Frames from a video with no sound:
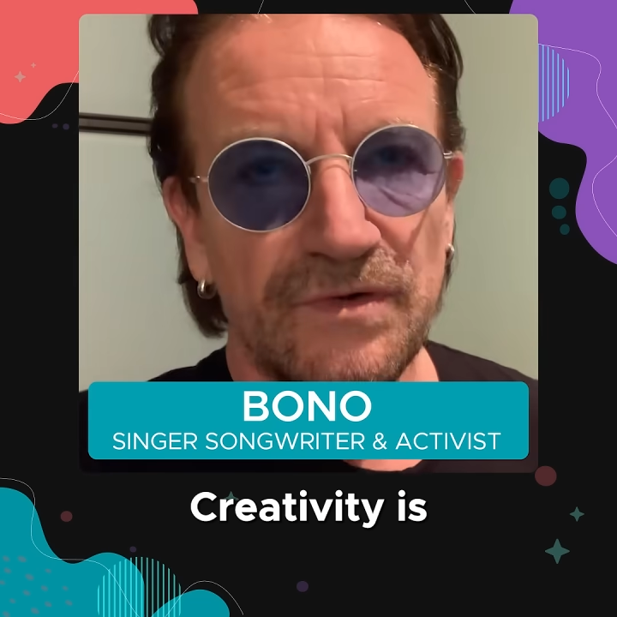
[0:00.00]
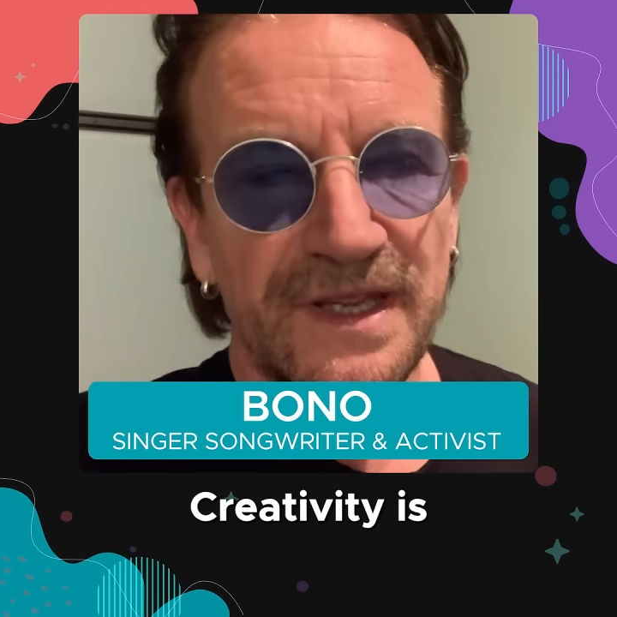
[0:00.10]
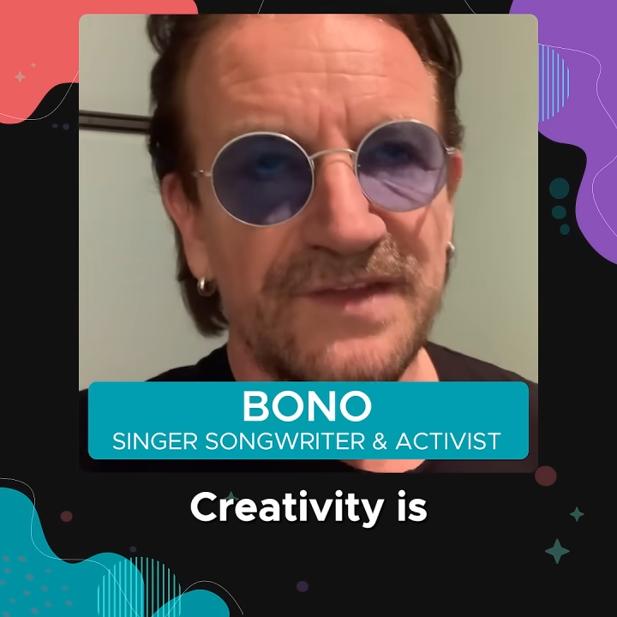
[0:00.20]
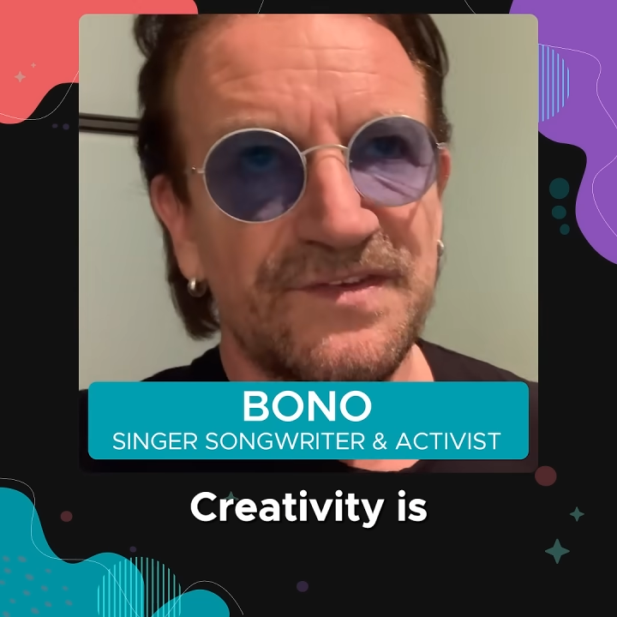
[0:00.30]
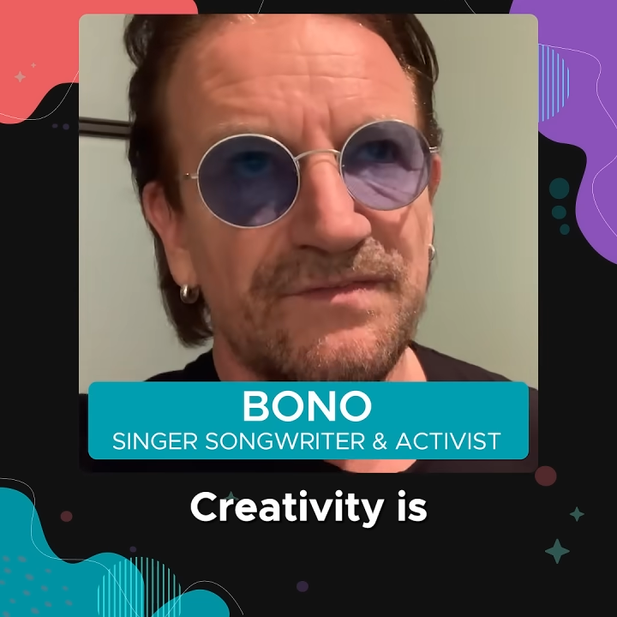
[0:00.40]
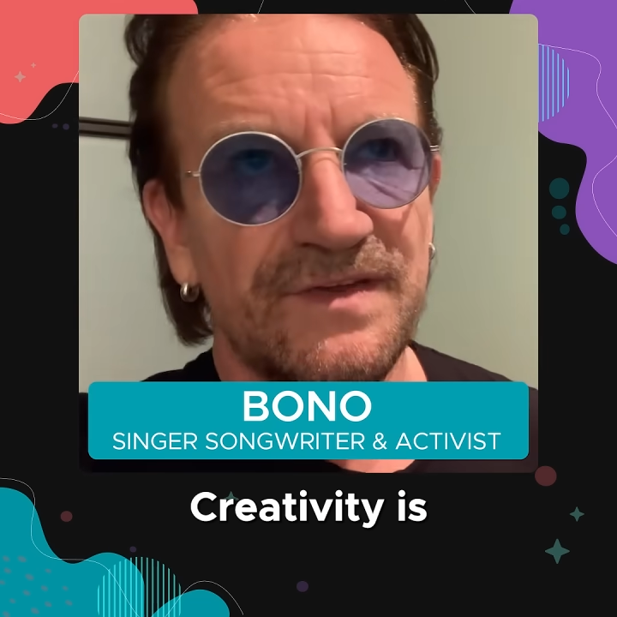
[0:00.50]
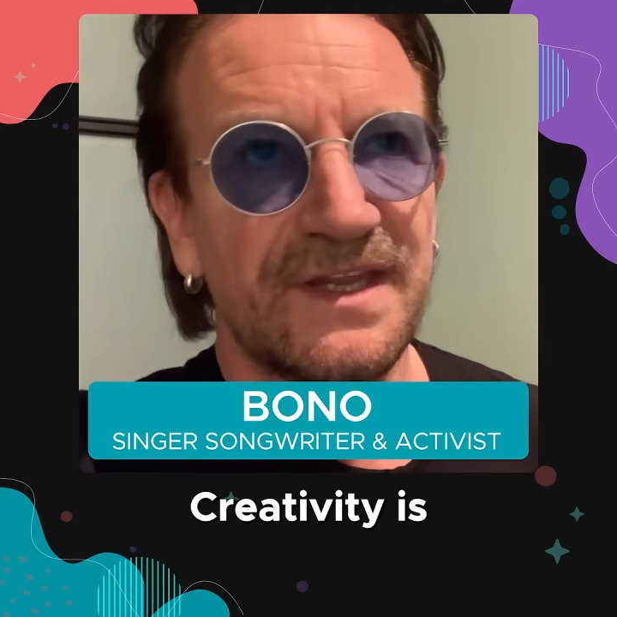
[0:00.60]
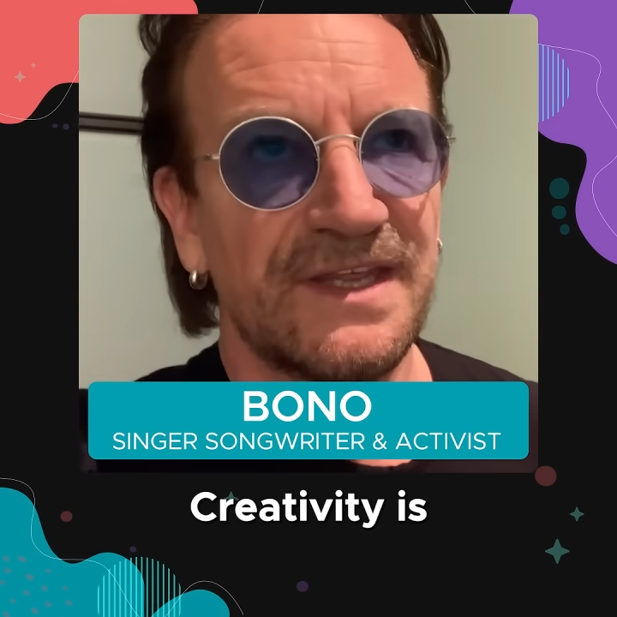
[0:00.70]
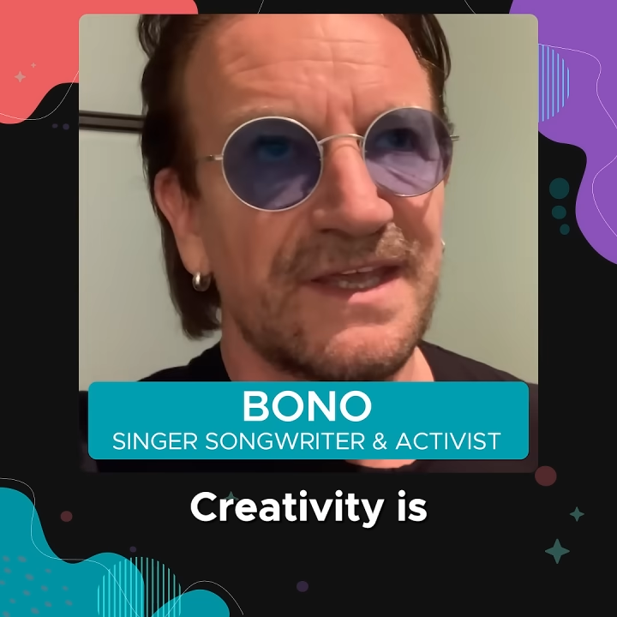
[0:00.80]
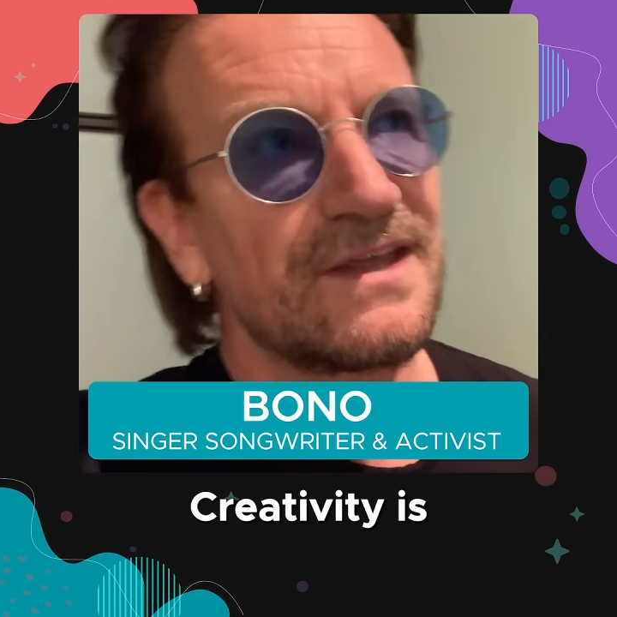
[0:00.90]

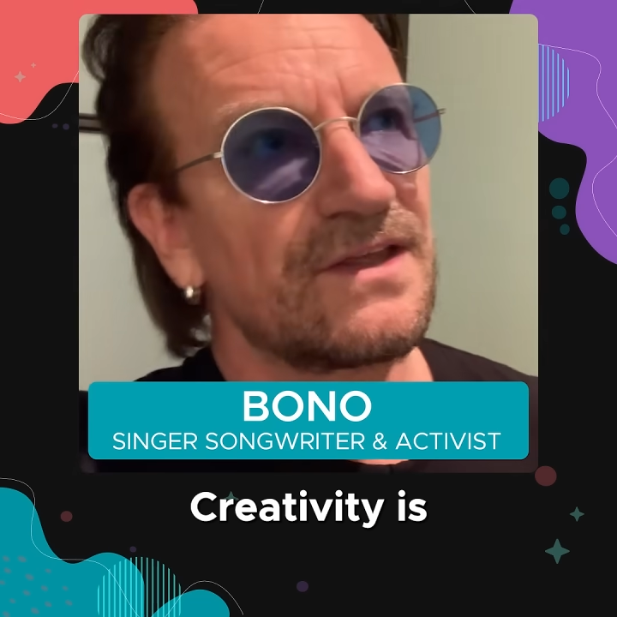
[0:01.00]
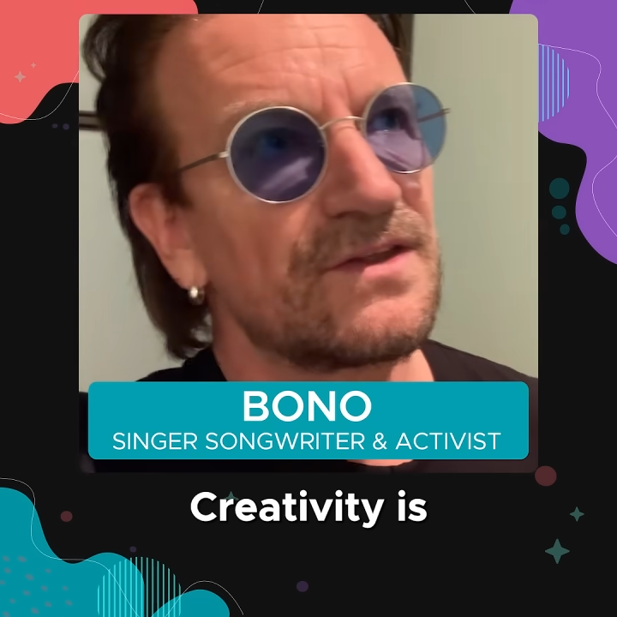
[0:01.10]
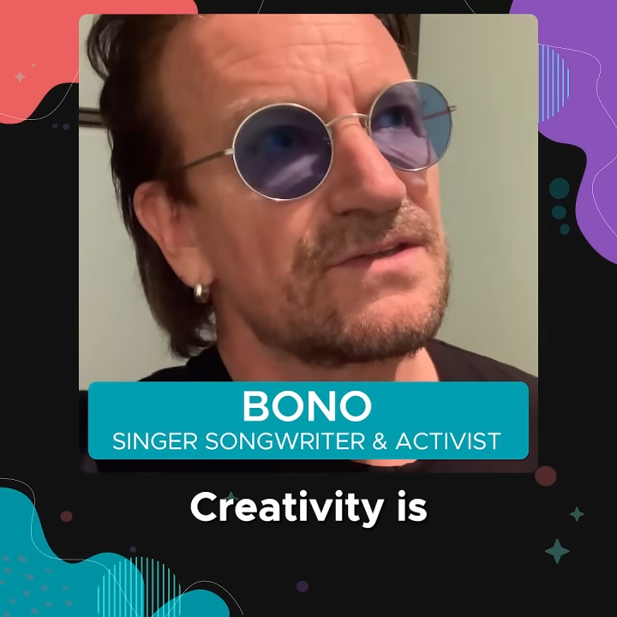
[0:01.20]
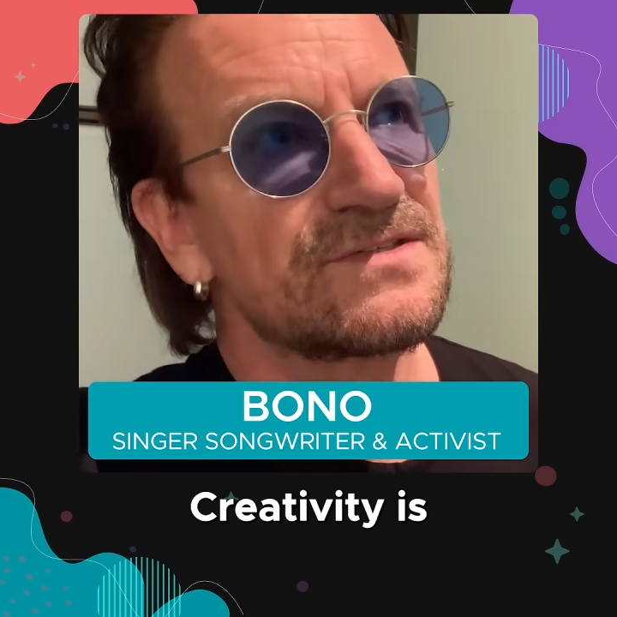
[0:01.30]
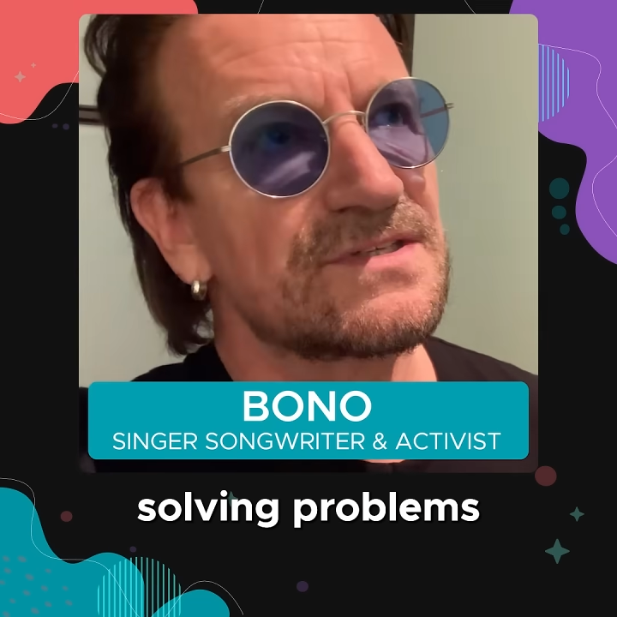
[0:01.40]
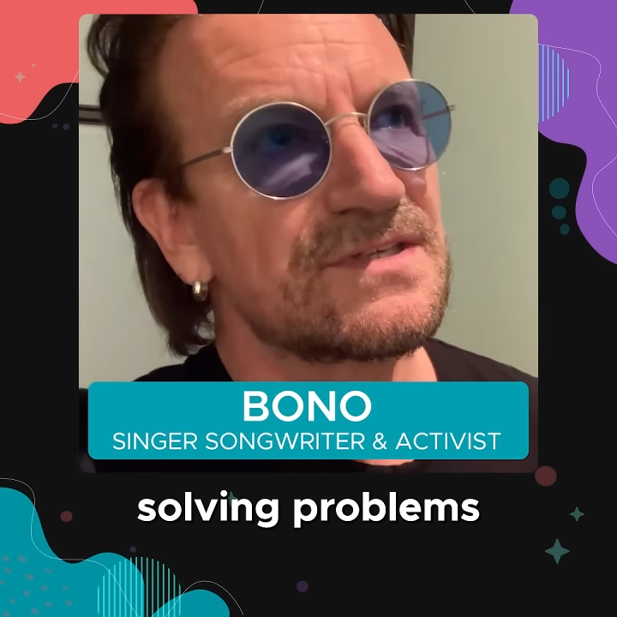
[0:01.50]
Creativity is